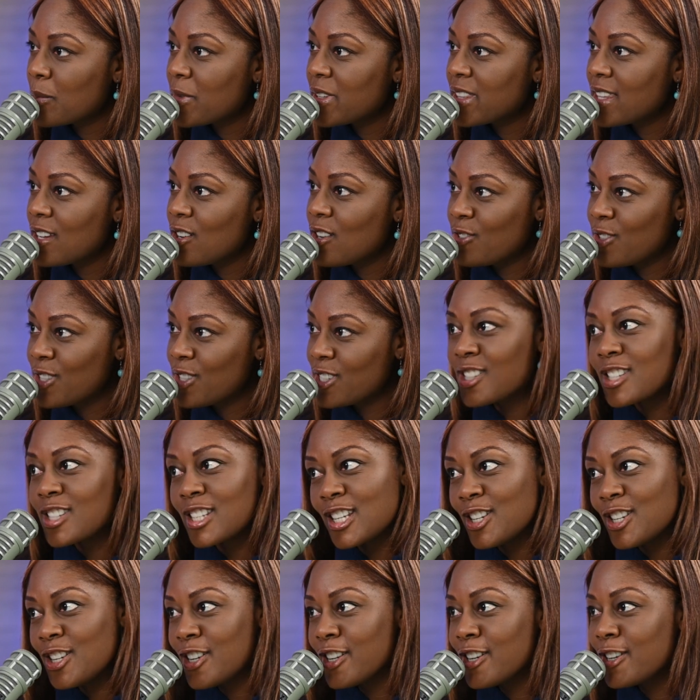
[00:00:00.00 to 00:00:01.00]
but there's
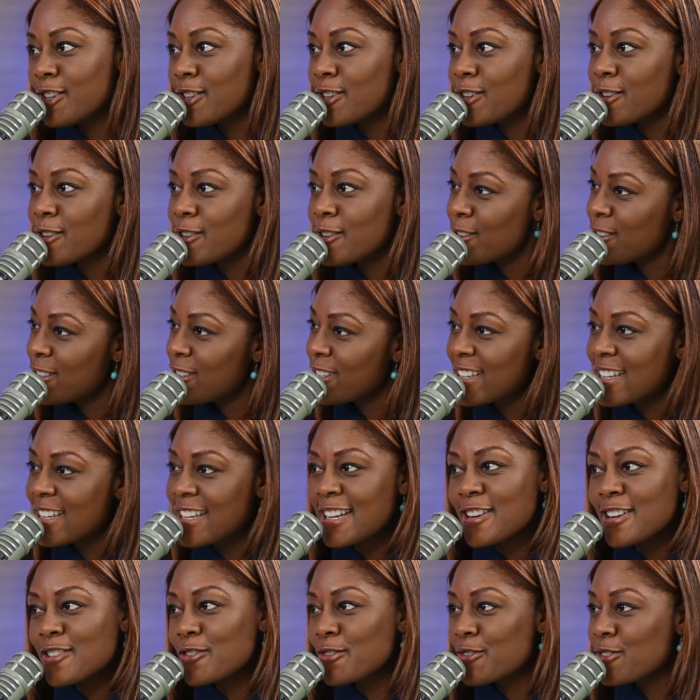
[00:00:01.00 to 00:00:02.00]
still
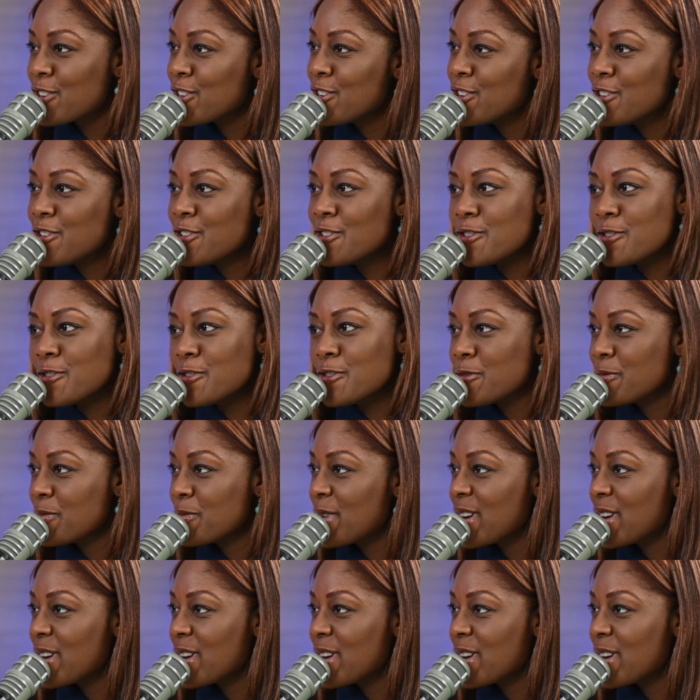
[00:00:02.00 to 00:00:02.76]
room.